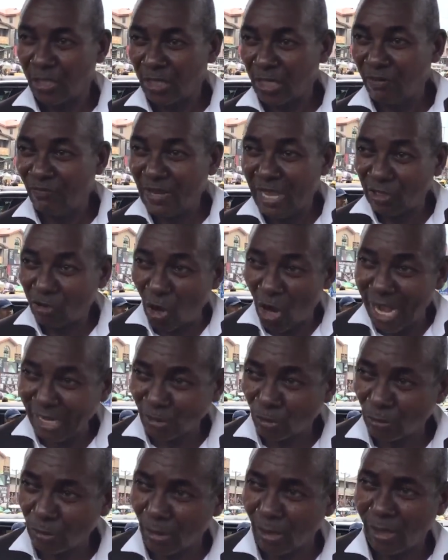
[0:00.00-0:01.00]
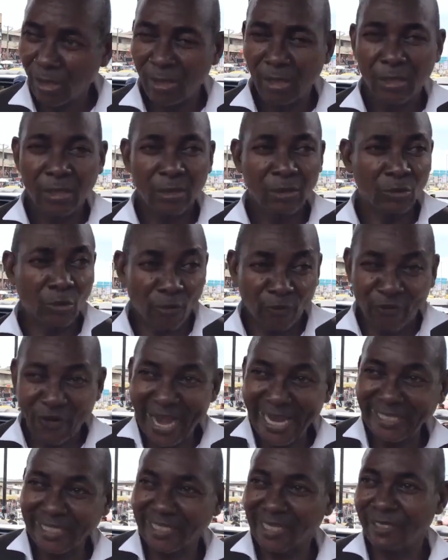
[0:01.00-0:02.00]
If they go out to
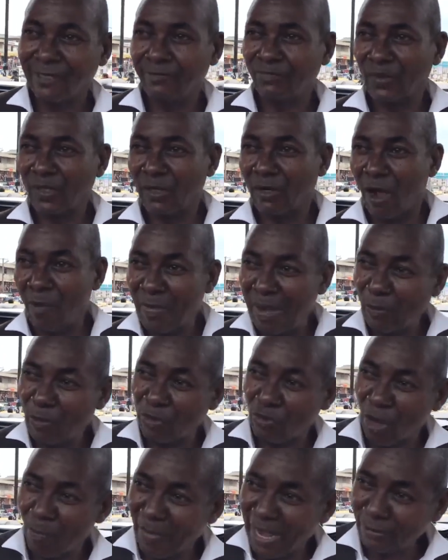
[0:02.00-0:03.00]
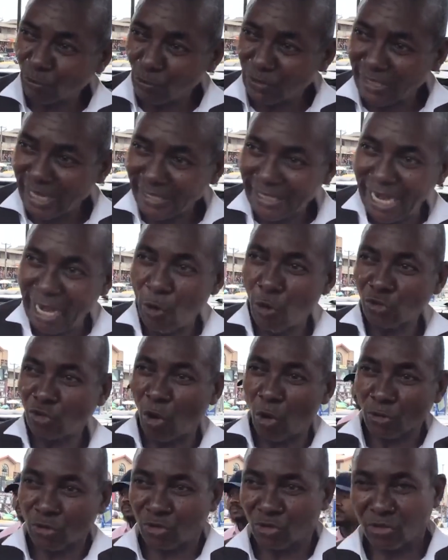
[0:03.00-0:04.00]
fight, government will come out with their own
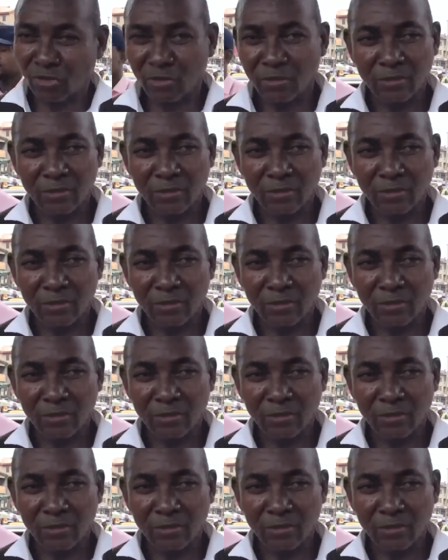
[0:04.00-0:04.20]
thugs